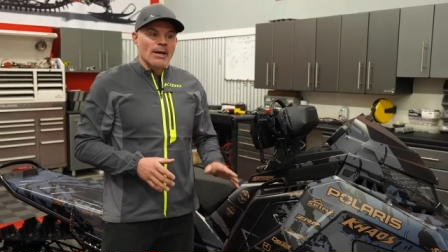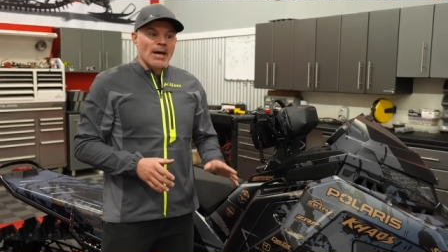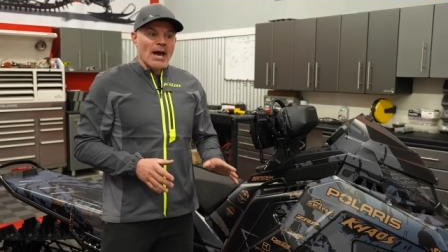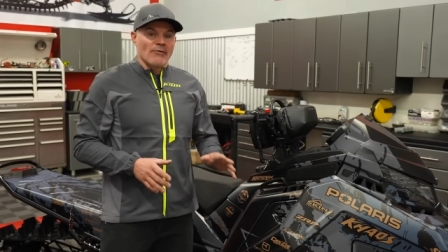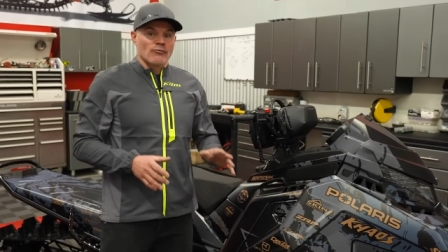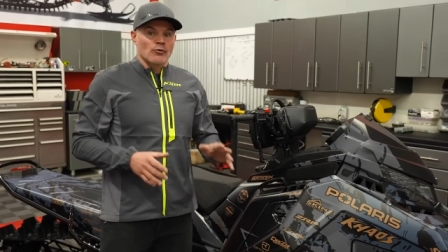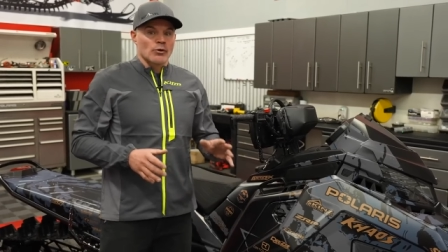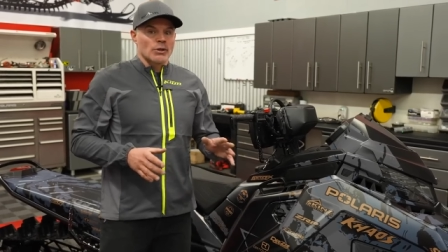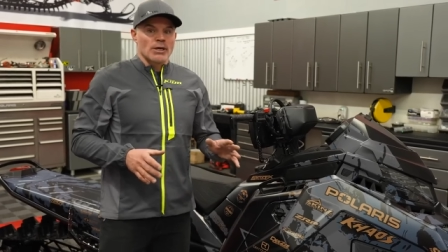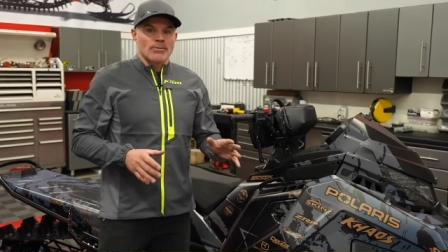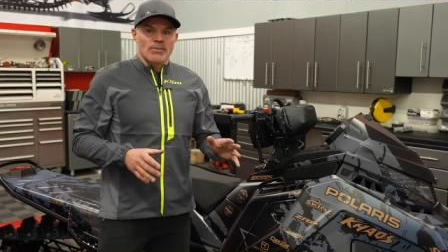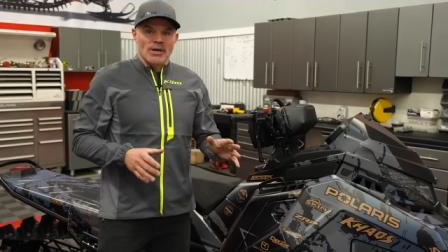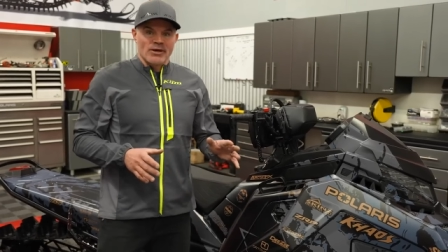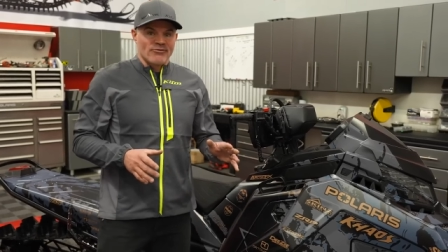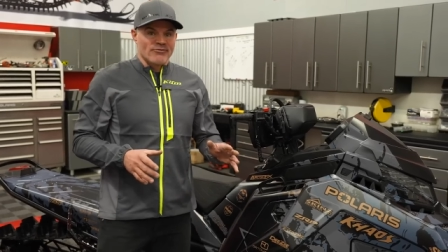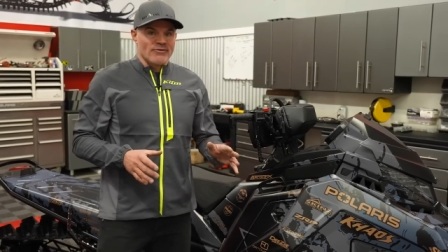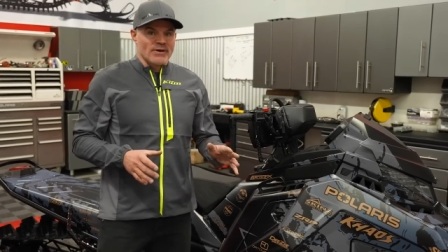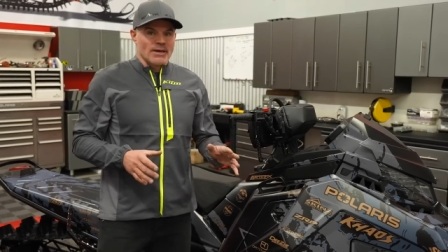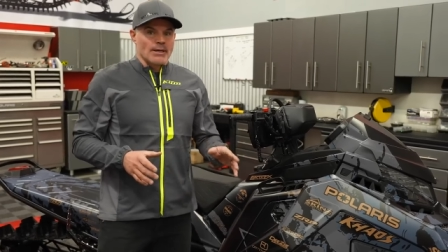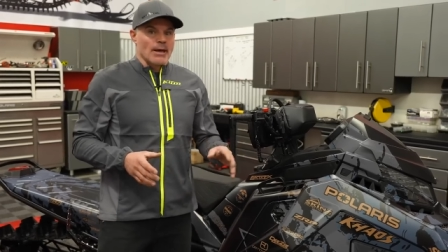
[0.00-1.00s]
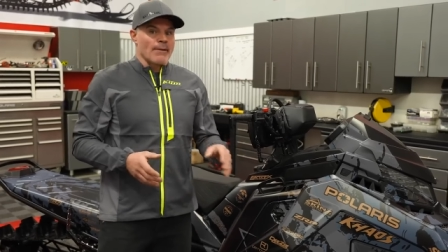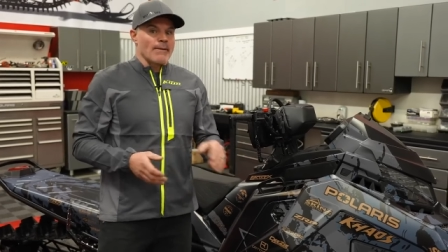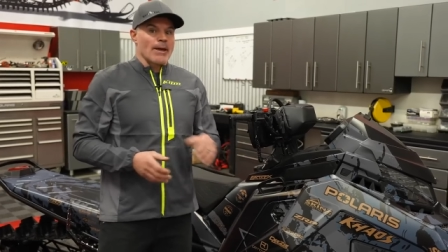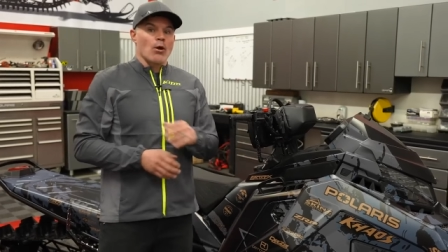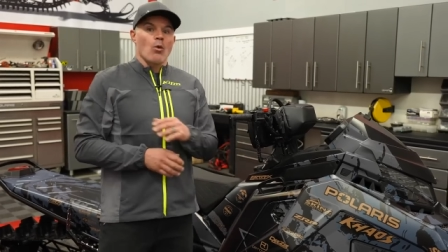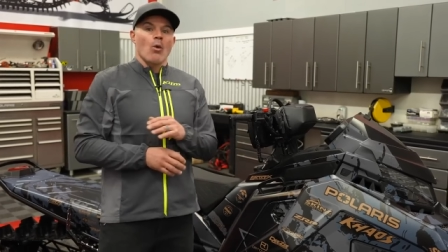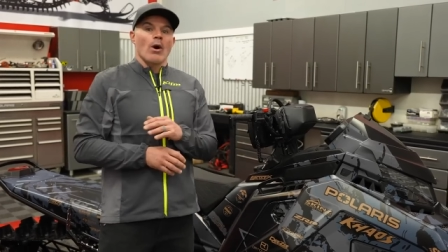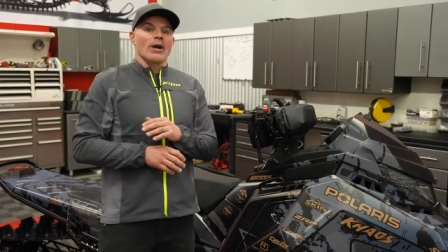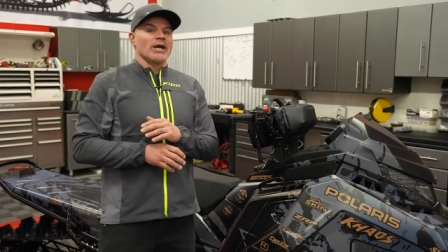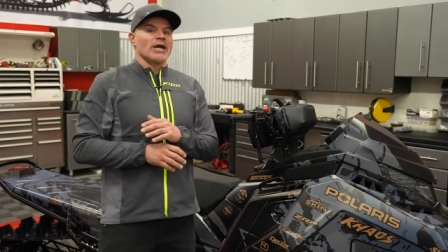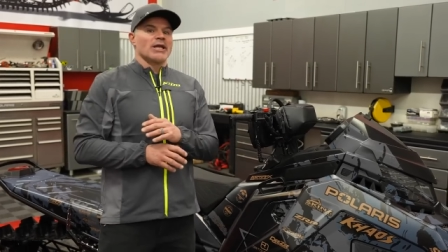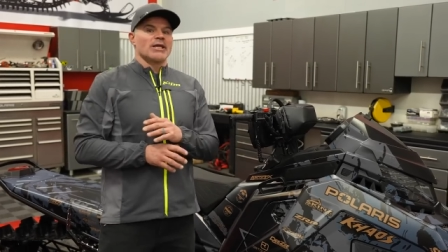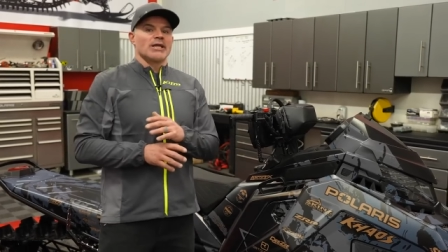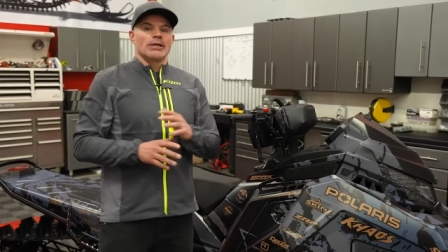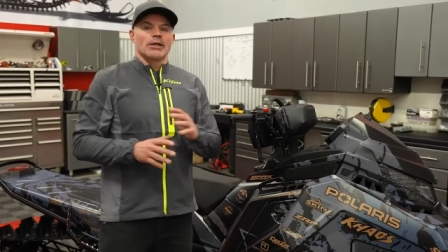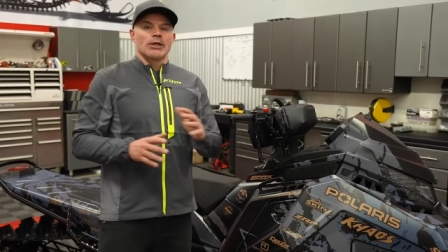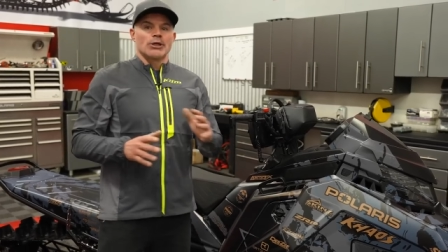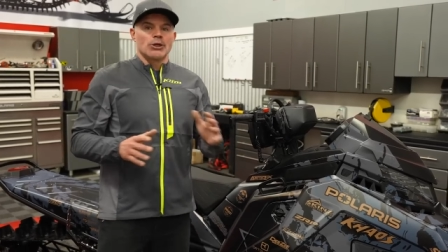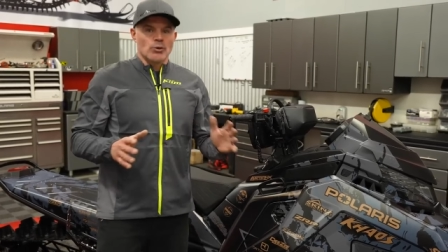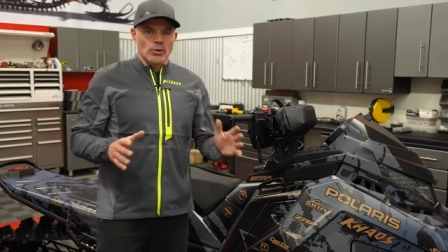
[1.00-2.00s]
have really big feet and they don't want
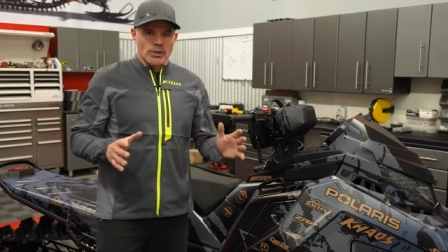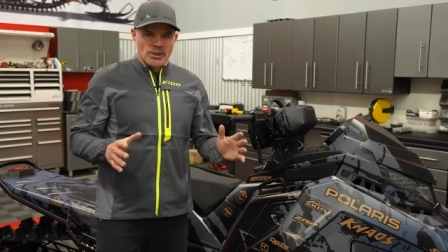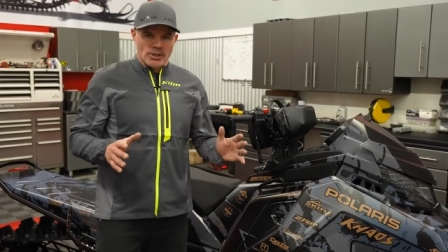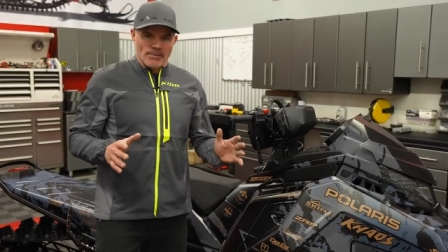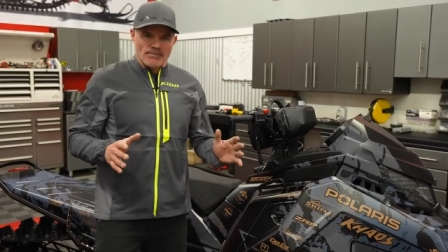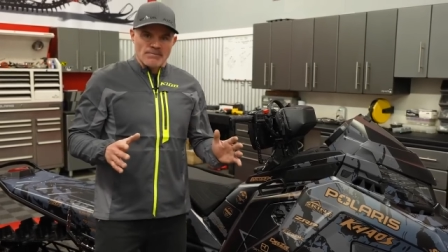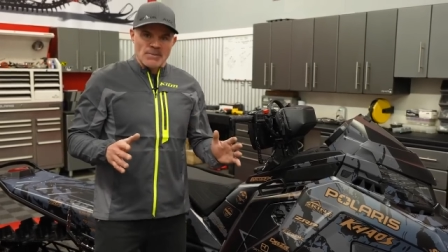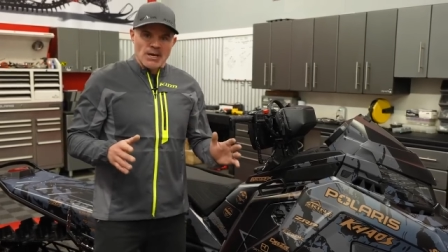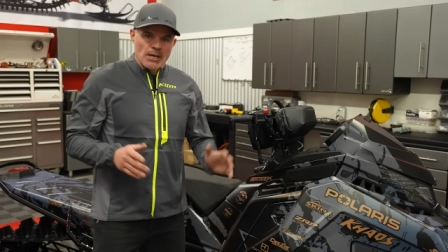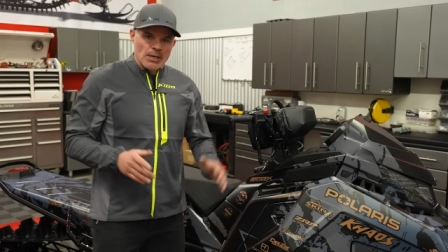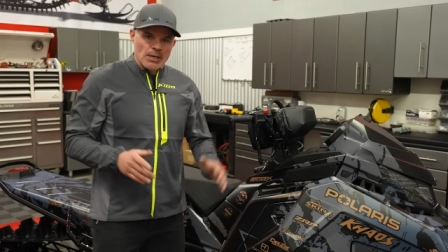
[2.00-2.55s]
anything to do with them.